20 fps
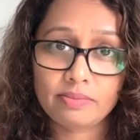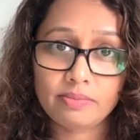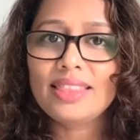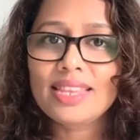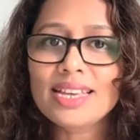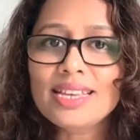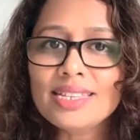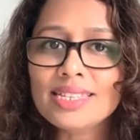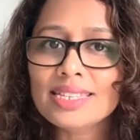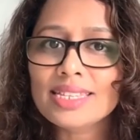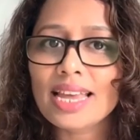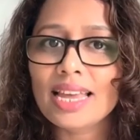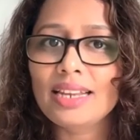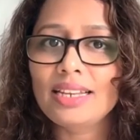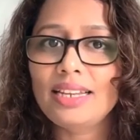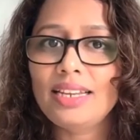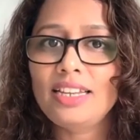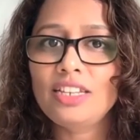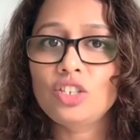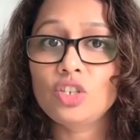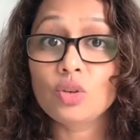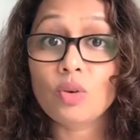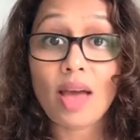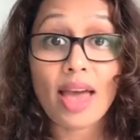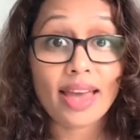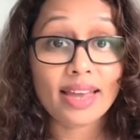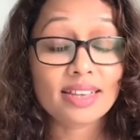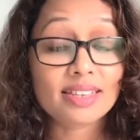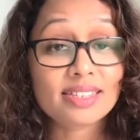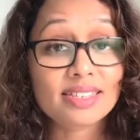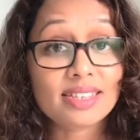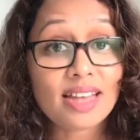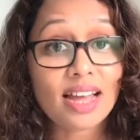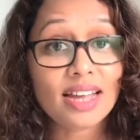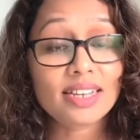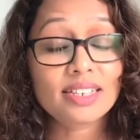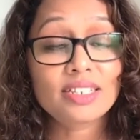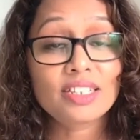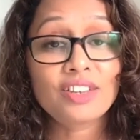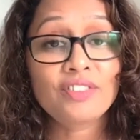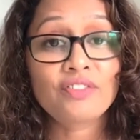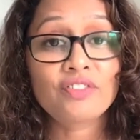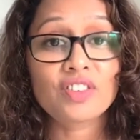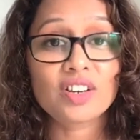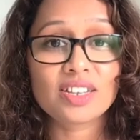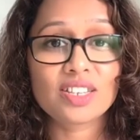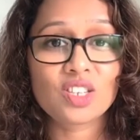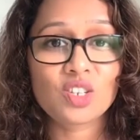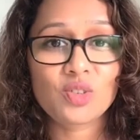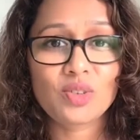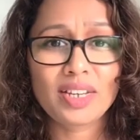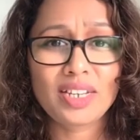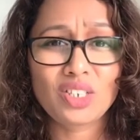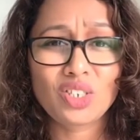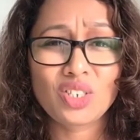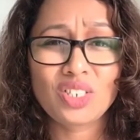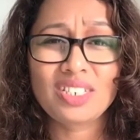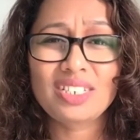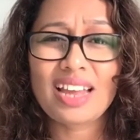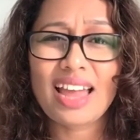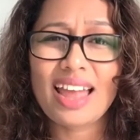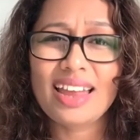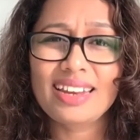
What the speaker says: This can lead to anxiety, frustration,